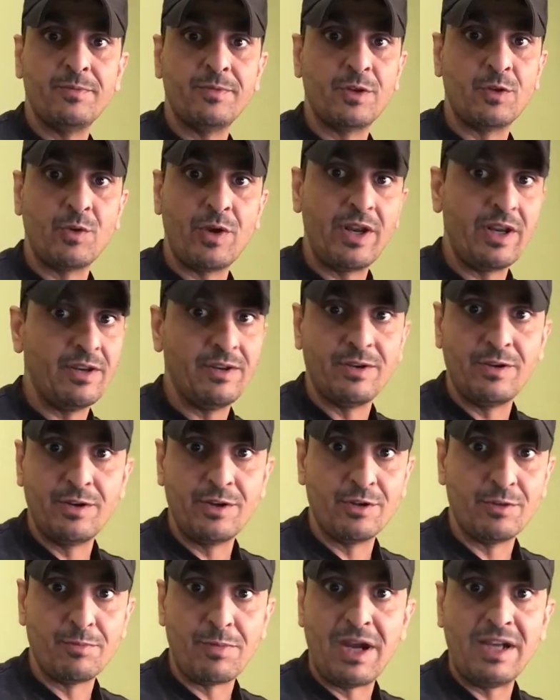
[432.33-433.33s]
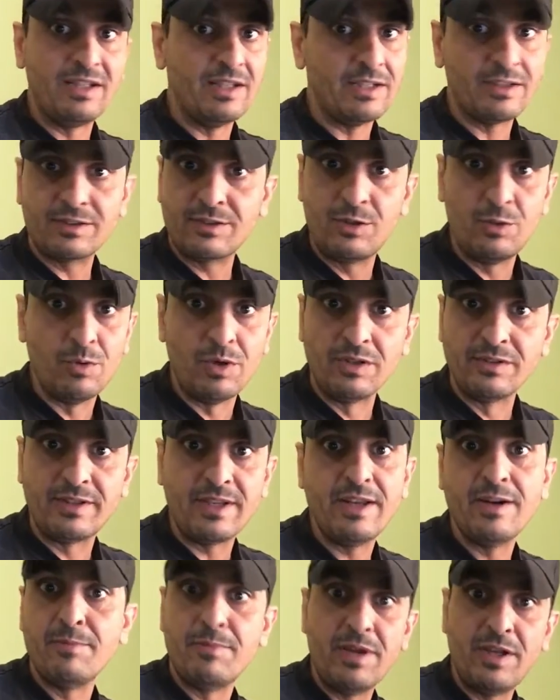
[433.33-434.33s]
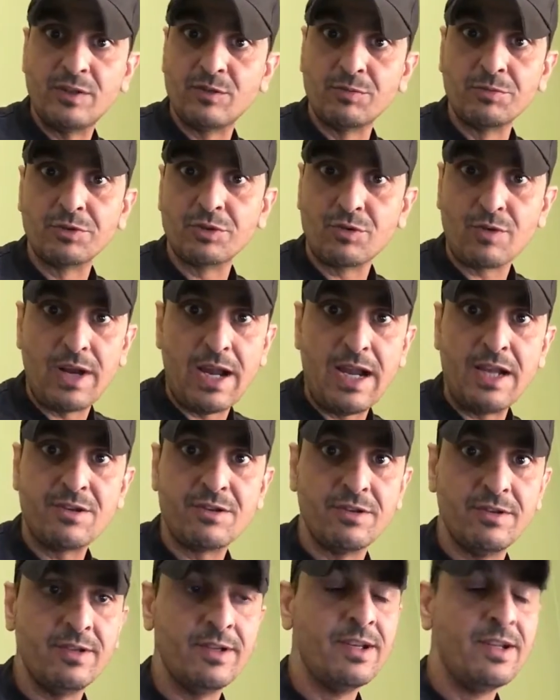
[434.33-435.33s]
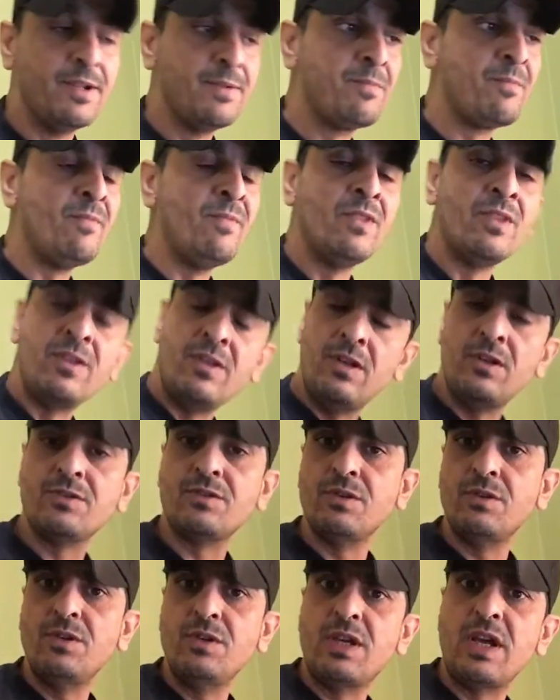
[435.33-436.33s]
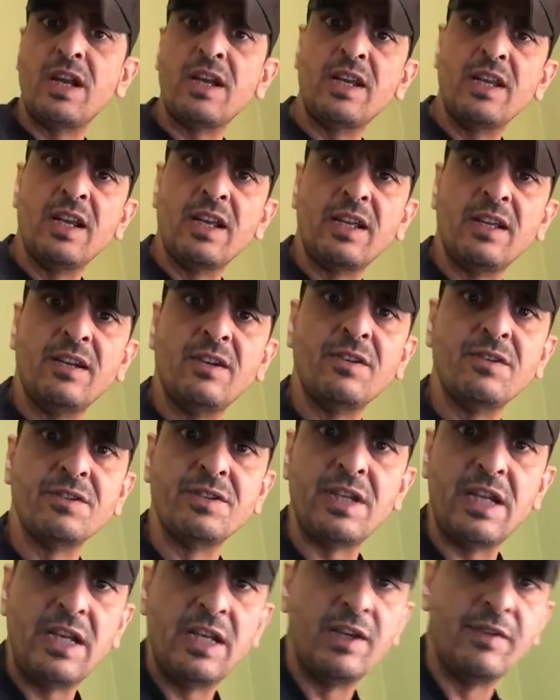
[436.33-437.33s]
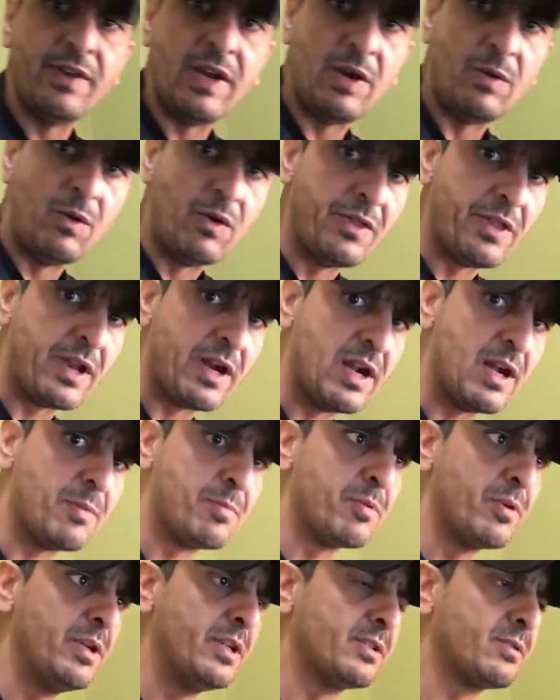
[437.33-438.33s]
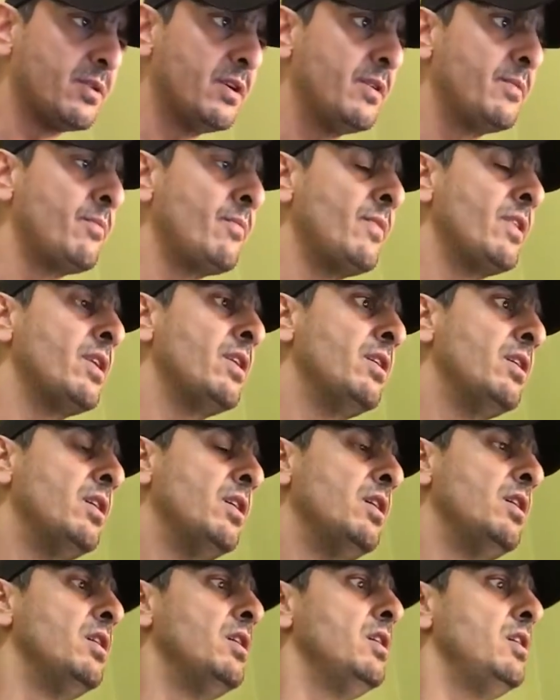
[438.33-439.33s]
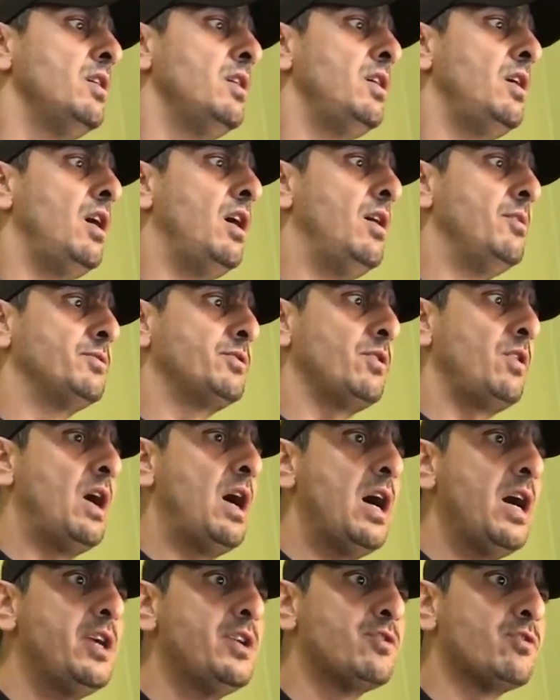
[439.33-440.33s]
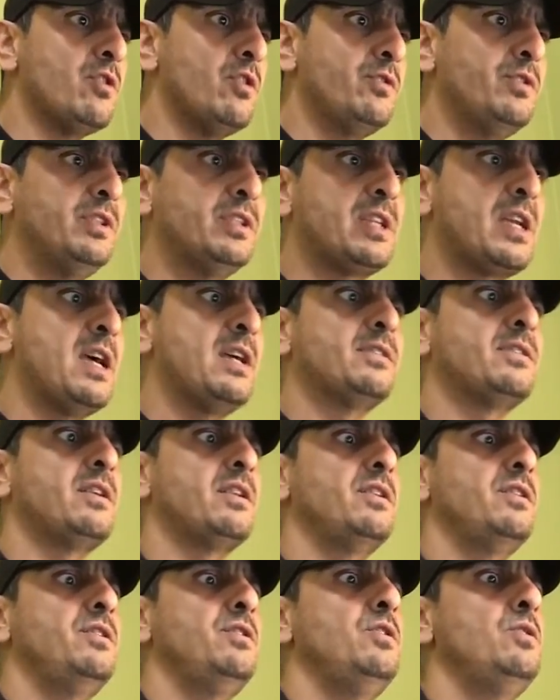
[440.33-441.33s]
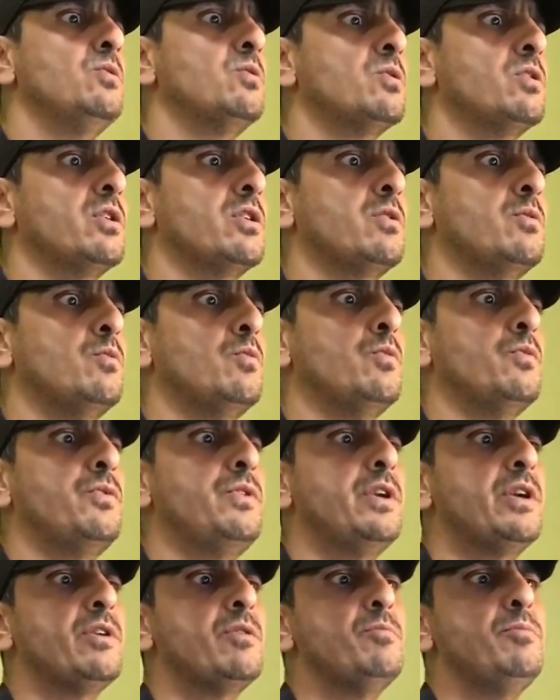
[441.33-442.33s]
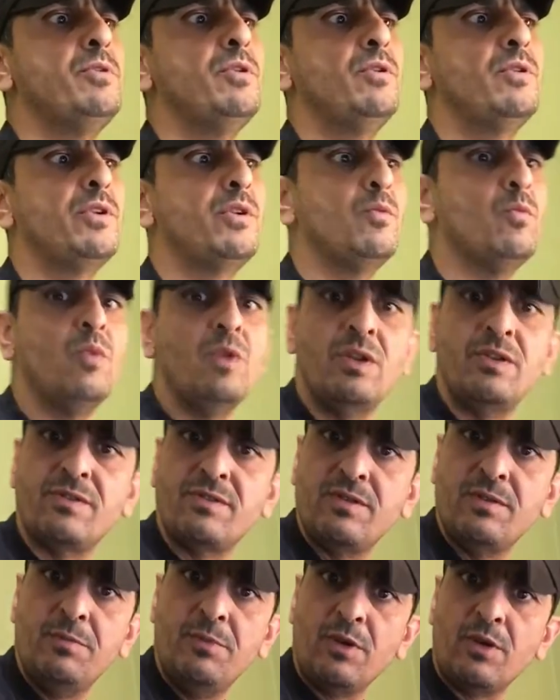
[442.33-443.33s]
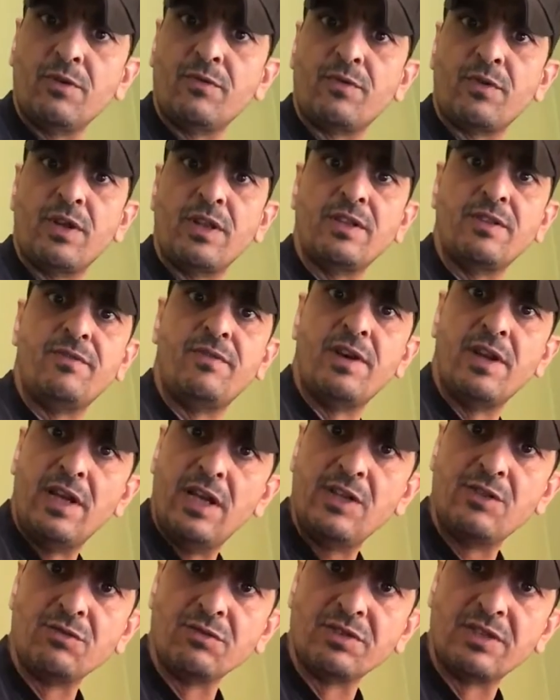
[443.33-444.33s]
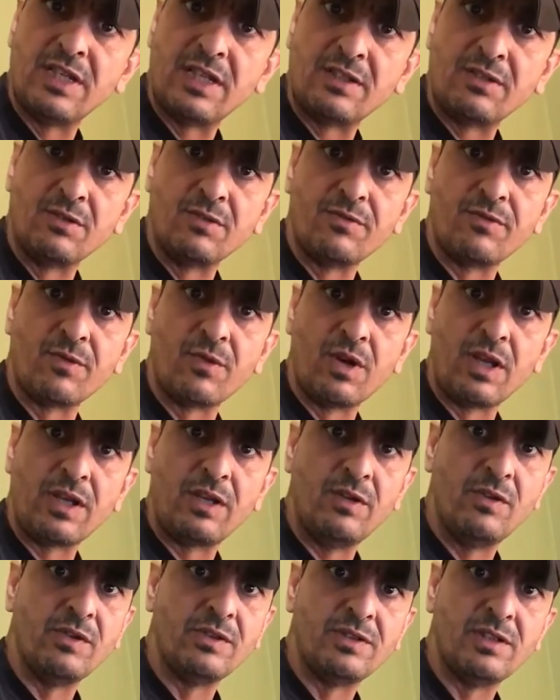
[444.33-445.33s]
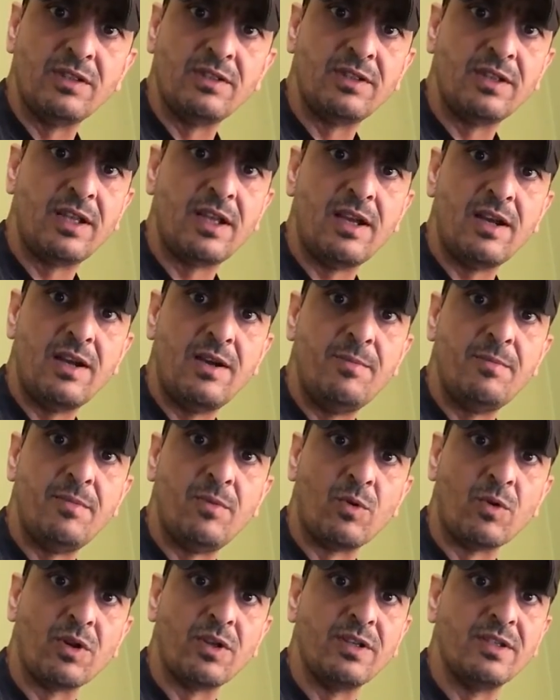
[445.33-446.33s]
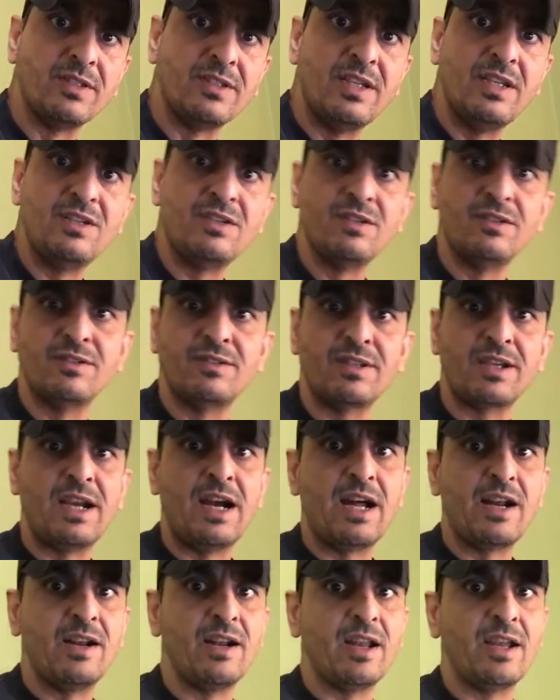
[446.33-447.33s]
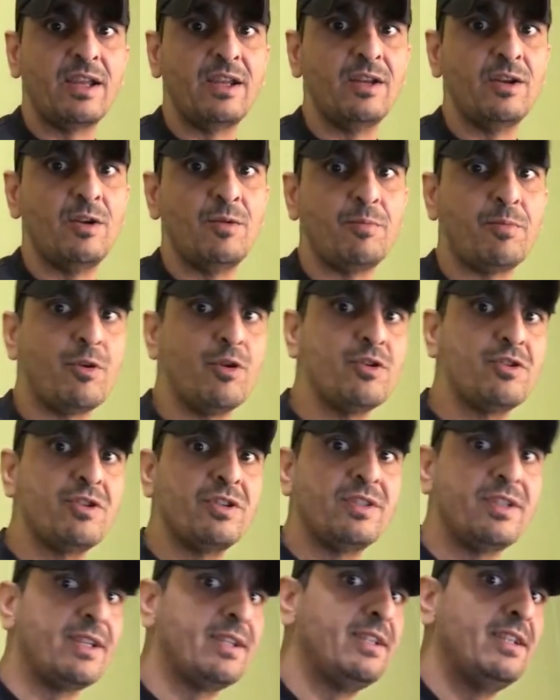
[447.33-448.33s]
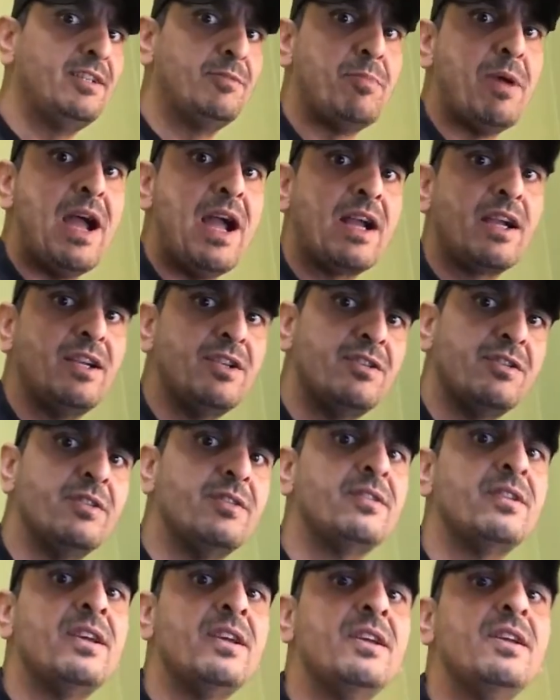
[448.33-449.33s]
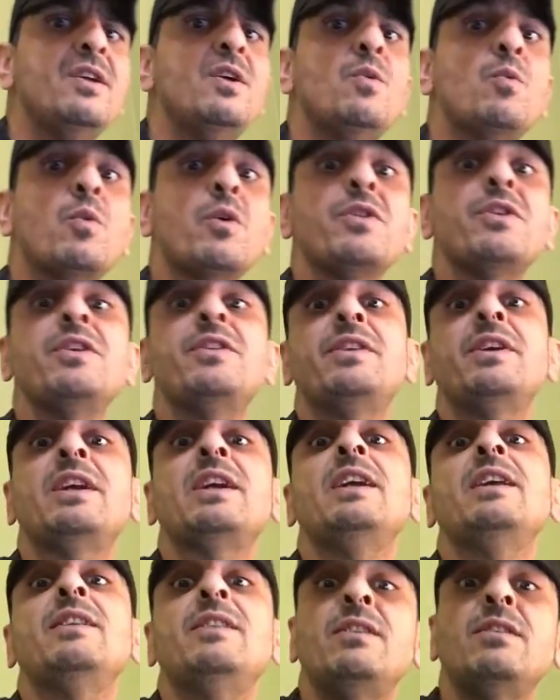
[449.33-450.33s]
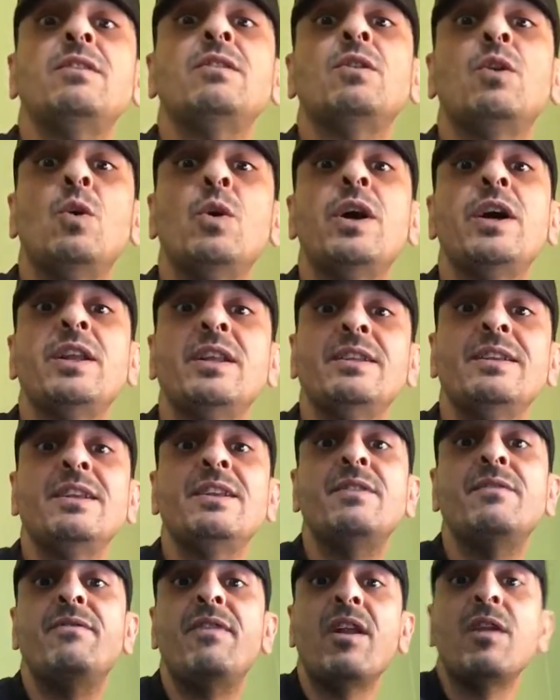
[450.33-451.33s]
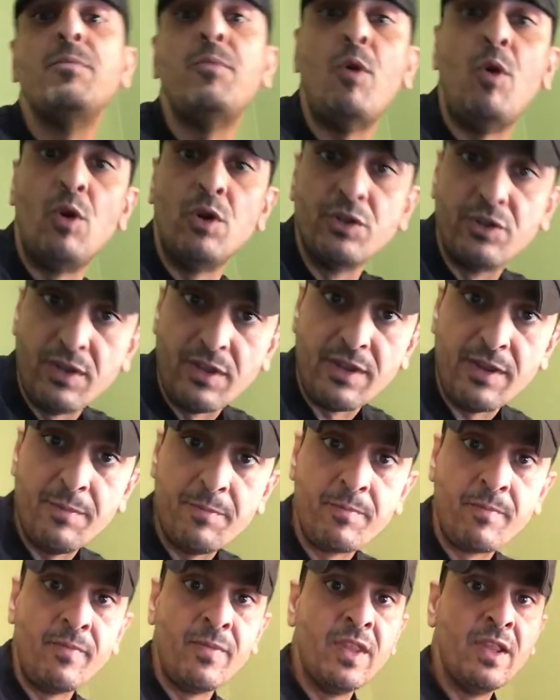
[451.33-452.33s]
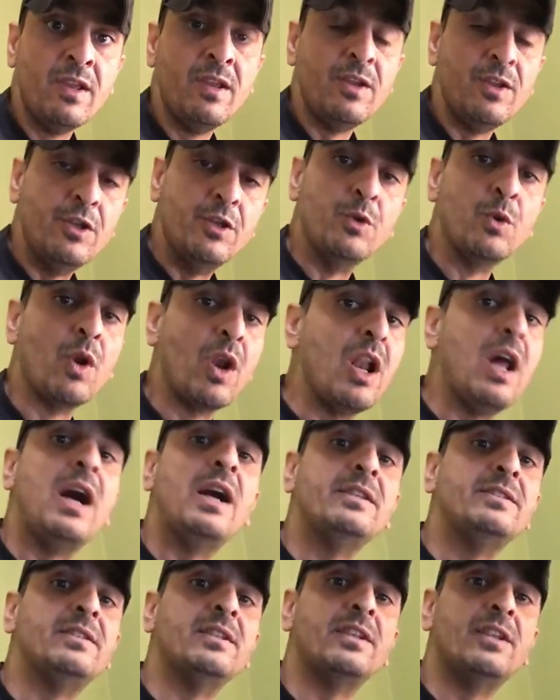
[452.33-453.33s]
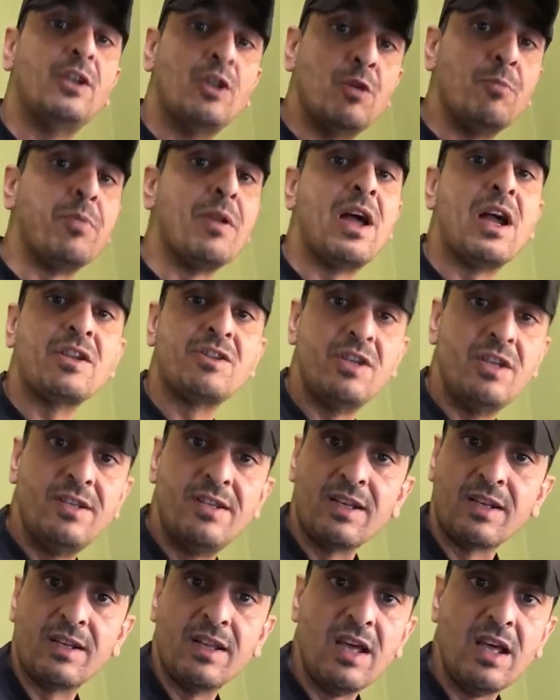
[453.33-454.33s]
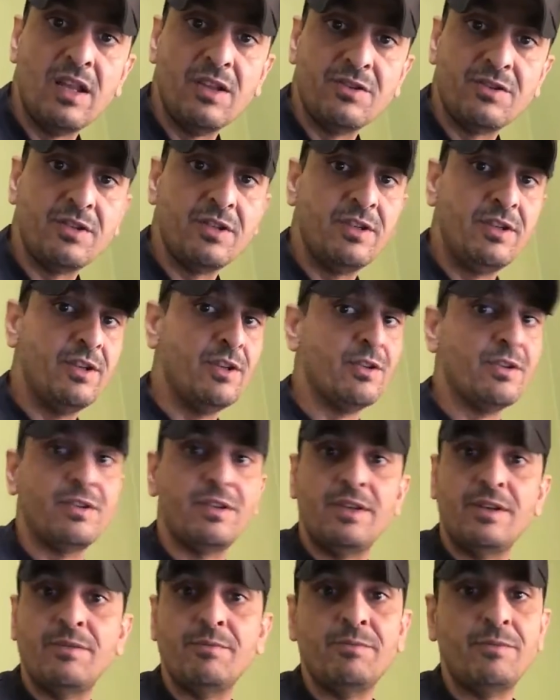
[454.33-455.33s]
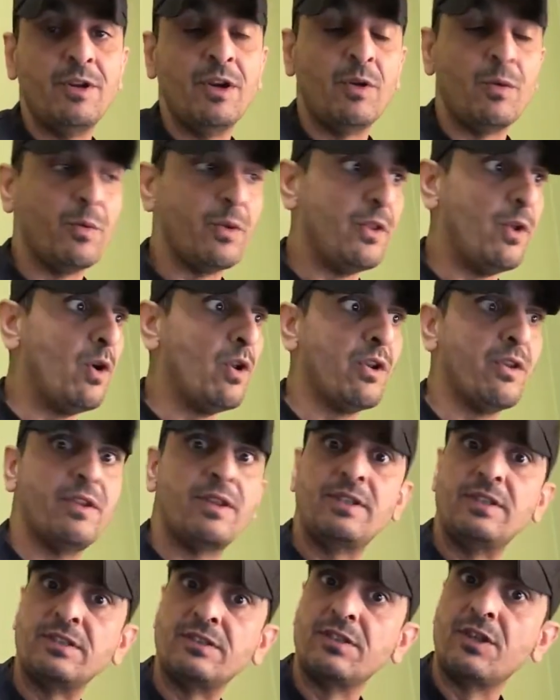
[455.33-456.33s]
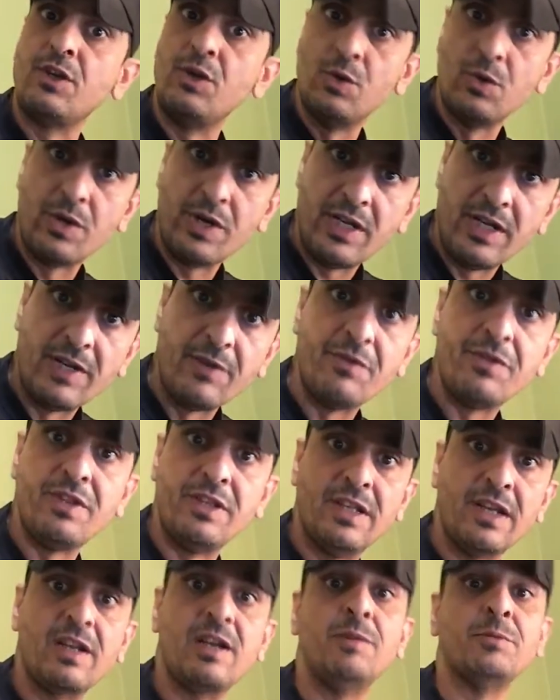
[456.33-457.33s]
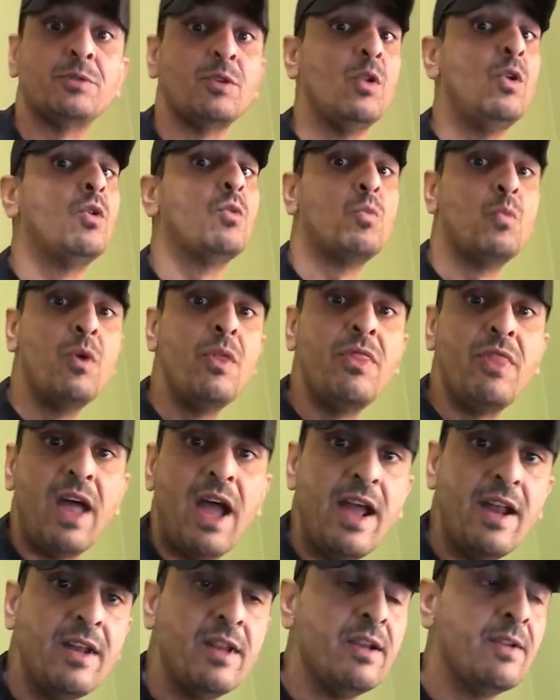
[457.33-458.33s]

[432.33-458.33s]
create your MySQL database from scratch, and so you kind of get like an understanding of how all that operates, right? So Hydro, these cats out of New York, they're building one similar for like the financial sector for like an existing organizations to kind of like purchase like these packages, where then they can go ahead and then develop onto them, utilizing blockchain technology. Then with all of like the security and everything that comes along with that.